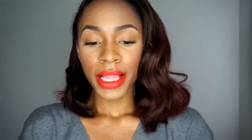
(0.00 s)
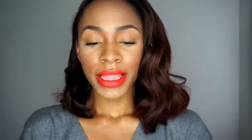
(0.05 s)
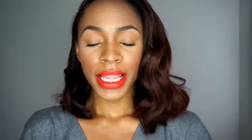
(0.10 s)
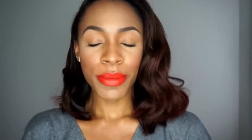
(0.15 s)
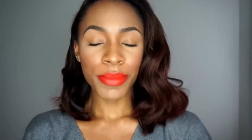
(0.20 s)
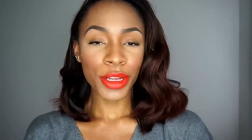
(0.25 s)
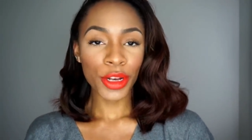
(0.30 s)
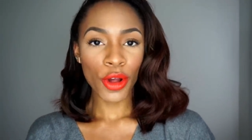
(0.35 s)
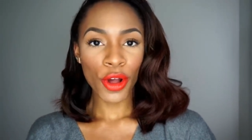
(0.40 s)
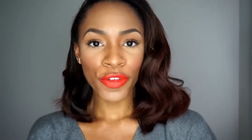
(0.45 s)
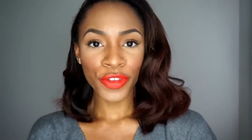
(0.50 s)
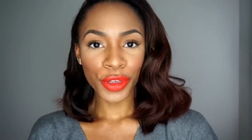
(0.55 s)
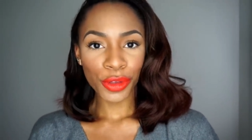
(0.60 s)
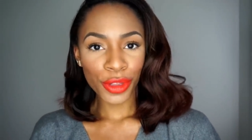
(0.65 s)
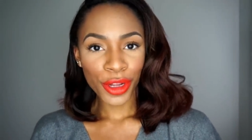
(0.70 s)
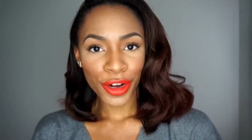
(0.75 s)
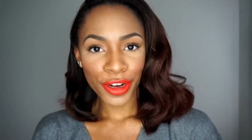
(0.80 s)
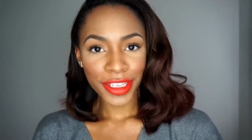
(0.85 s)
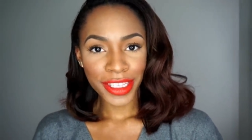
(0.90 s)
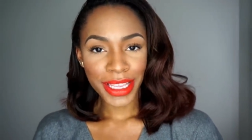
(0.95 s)
Let me know if you
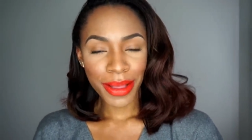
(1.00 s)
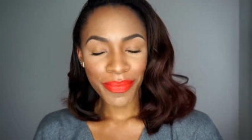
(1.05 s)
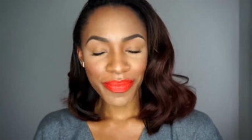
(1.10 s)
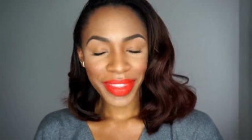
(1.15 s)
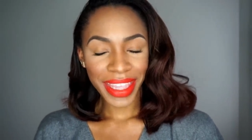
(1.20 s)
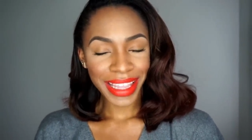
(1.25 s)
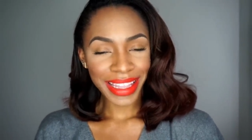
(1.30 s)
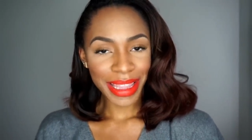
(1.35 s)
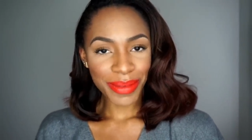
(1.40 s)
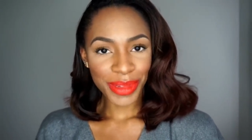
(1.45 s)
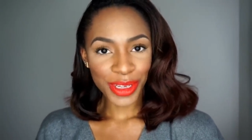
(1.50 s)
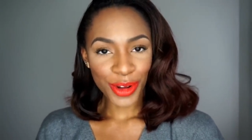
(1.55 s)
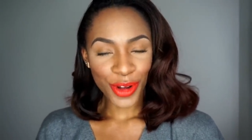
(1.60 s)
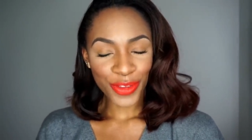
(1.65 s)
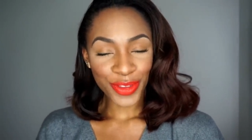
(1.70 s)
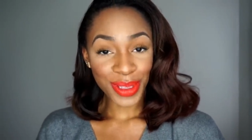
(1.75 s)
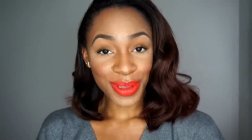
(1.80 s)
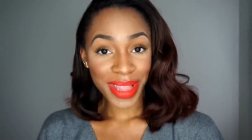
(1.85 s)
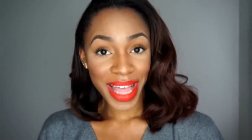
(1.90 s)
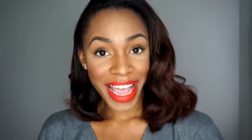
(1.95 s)
learned something. Let me know
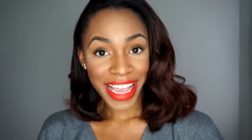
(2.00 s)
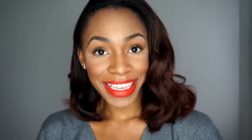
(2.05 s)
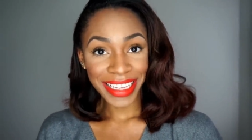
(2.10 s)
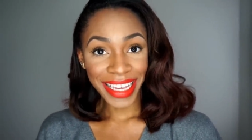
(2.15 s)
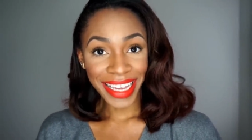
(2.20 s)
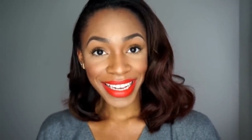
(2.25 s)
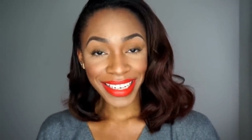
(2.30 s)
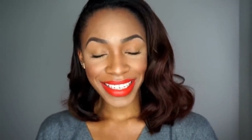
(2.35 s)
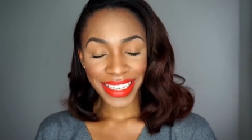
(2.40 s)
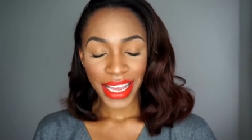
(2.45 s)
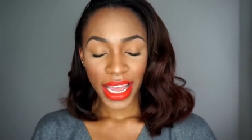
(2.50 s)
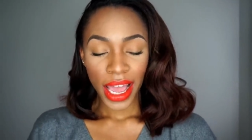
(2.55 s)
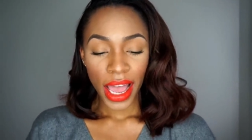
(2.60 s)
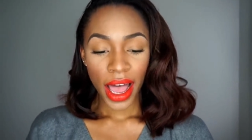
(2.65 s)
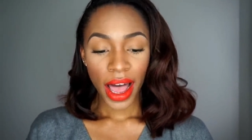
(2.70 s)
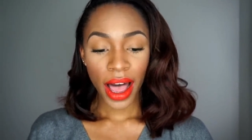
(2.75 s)
if you like it.